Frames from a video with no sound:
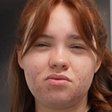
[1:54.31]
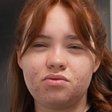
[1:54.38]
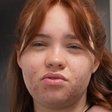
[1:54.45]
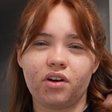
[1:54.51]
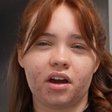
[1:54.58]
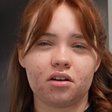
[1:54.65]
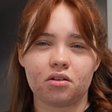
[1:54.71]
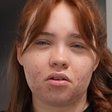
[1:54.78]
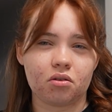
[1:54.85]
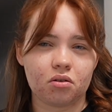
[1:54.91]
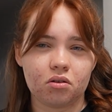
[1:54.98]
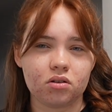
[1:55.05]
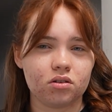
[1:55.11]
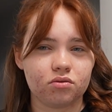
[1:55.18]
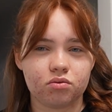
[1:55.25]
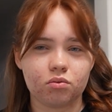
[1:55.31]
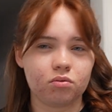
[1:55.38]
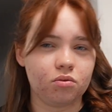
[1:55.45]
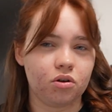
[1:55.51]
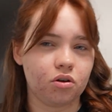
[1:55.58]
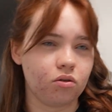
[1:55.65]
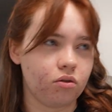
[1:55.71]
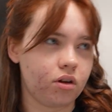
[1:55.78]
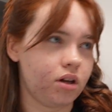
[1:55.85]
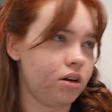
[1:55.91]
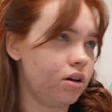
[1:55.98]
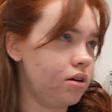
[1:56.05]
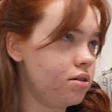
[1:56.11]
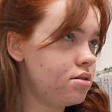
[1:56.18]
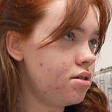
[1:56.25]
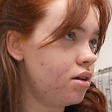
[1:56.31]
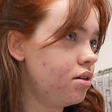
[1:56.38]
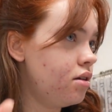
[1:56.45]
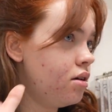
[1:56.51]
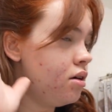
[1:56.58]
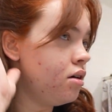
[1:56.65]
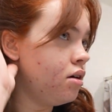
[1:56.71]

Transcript: fangirl of nerdiness, and